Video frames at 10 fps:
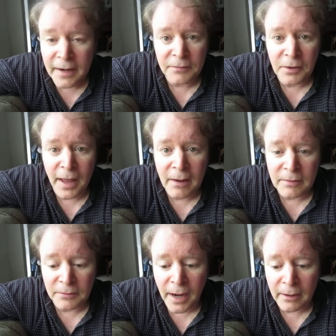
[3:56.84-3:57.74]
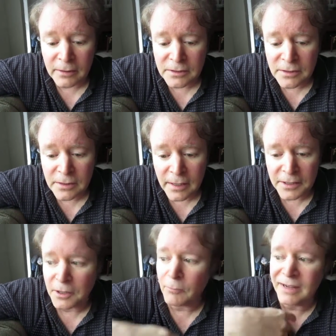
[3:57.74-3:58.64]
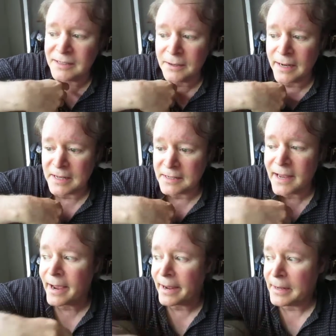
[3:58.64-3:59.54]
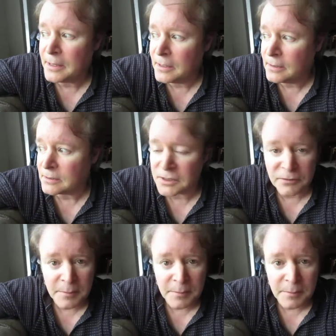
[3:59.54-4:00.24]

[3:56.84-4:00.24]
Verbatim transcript: if you have the virus and you don't want to do it and you die, just